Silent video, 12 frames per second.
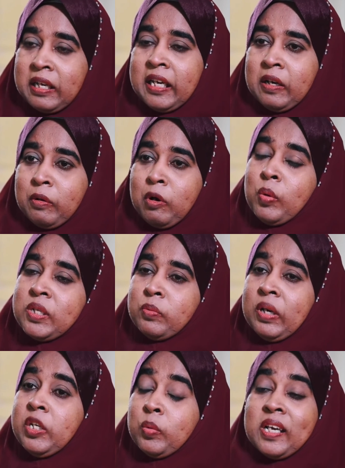and
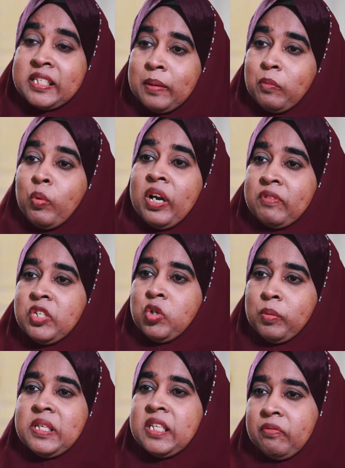always willing to accept whatever
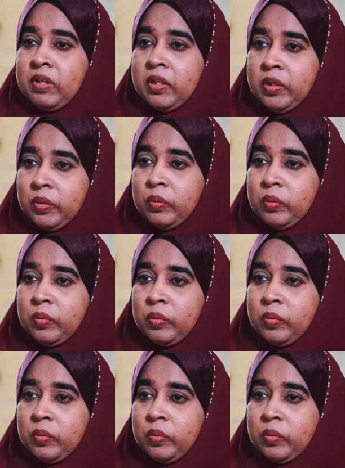job is given to